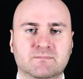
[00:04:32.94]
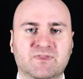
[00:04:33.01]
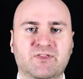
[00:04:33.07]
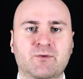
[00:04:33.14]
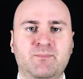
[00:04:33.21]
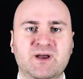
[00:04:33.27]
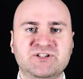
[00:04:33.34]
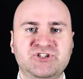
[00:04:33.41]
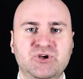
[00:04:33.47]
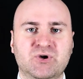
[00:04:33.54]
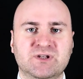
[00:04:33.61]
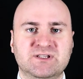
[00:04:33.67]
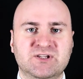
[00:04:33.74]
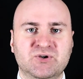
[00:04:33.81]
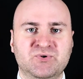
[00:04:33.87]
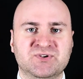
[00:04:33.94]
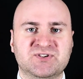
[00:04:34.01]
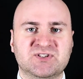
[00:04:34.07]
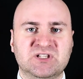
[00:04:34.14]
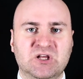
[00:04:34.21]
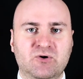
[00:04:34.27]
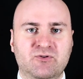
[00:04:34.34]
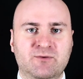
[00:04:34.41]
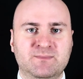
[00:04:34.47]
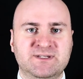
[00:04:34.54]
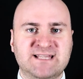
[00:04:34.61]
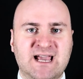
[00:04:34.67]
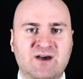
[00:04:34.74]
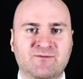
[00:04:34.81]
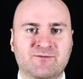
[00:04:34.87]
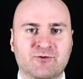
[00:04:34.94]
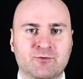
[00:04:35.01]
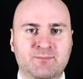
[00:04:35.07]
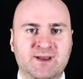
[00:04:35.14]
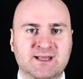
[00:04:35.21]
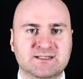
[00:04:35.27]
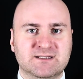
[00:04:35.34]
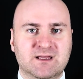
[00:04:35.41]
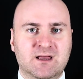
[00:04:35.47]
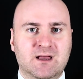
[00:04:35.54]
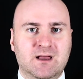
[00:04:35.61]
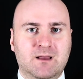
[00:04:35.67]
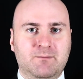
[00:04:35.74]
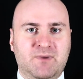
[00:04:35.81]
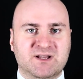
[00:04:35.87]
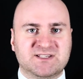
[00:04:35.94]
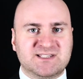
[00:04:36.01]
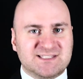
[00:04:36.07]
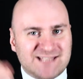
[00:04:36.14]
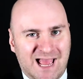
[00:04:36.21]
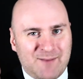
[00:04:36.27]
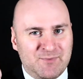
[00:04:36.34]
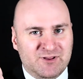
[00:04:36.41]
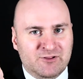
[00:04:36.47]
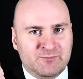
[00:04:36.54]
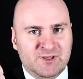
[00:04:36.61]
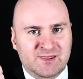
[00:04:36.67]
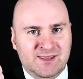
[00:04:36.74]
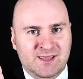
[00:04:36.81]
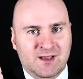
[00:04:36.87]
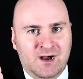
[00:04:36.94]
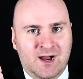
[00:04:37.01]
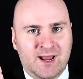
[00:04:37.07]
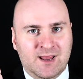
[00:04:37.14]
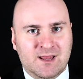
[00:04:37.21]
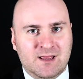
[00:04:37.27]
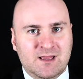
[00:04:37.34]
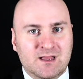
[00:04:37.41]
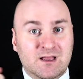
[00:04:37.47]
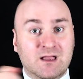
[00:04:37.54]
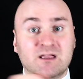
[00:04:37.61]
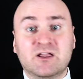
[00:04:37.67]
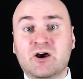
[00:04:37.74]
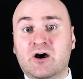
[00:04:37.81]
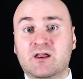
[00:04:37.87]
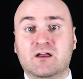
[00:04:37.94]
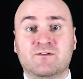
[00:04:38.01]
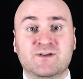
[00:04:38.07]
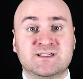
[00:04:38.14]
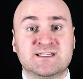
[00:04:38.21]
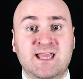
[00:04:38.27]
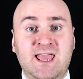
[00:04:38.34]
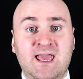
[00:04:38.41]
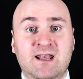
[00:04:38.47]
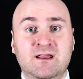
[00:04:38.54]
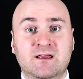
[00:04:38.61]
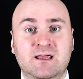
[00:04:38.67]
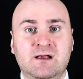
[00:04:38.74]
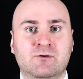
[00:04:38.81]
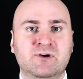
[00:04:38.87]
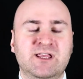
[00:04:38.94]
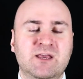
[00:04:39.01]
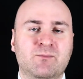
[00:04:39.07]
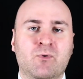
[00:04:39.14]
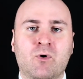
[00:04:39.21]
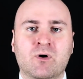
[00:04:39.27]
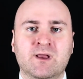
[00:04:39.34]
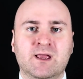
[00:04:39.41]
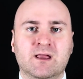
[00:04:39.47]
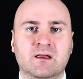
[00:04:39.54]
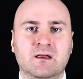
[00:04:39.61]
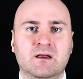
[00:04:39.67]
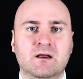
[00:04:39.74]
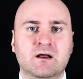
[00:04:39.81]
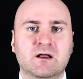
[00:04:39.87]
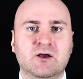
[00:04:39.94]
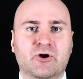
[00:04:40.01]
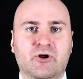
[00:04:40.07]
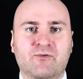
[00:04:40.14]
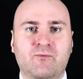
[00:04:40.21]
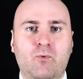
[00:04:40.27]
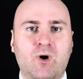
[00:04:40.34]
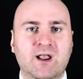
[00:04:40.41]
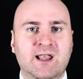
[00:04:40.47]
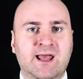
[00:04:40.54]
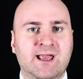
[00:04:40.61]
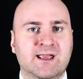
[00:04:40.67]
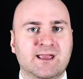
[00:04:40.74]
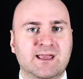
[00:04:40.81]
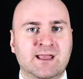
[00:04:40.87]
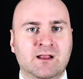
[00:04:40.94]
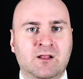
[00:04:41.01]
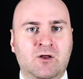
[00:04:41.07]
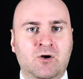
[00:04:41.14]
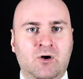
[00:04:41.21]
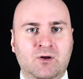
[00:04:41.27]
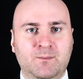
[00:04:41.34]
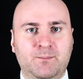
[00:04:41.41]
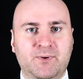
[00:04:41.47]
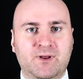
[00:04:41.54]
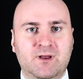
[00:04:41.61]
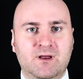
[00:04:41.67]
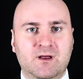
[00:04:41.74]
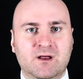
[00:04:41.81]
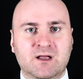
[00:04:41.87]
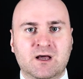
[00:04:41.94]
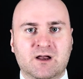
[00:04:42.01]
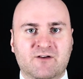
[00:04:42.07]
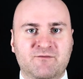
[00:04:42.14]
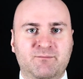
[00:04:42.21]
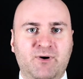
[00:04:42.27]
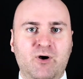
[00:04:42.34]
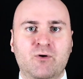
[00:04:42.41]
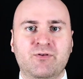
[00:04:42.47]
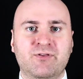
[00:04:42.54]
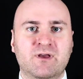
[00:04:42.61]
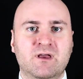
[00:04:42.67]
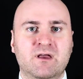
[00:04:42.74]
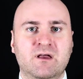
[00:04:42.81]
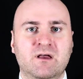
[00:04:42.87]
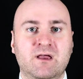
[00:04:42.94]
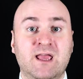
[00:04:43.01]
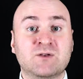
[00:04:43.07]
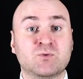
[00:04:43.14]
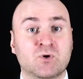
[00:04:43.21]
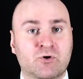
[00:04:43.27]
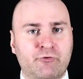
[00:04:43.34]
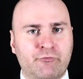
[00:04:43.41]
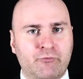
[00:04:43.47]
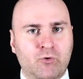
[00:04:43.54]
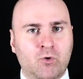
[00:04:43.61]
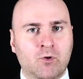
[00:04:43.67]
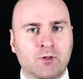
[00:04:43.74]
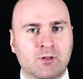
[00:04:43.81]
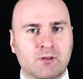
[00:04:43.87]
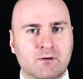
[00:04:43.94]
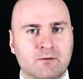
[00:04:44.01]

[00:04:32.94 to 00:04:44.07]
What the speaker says: The best you can do is slow them down for a bit by stabbing them in the eye. Cutting off its head, it'll keep walking. Cut off one leg, it'll hop. Cut off both, it will crawl.